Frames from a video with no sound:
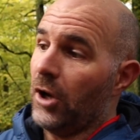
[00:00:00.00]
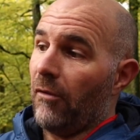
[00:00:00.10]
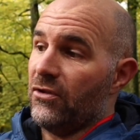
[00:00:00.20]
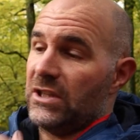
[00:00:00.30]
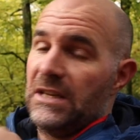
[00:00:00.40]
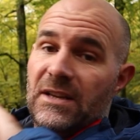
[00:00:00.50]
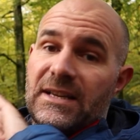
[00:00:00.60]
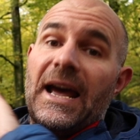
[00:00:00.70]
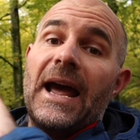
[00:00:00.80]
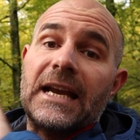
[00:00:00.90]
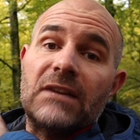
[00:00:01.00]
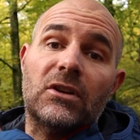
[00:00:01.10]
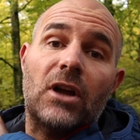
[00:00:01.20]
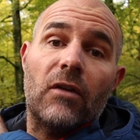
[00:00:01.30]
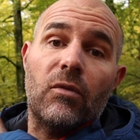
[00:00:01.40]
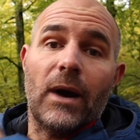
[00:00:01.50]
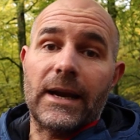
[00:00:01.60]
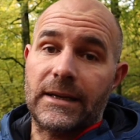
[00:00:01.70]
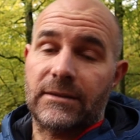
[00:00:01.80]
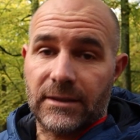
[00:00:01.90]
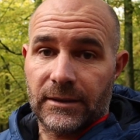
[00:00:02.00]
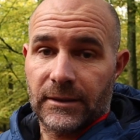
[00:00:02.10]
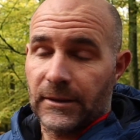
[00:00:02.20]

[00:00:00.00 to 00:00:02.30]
obviously there's a heck of a lot of weight.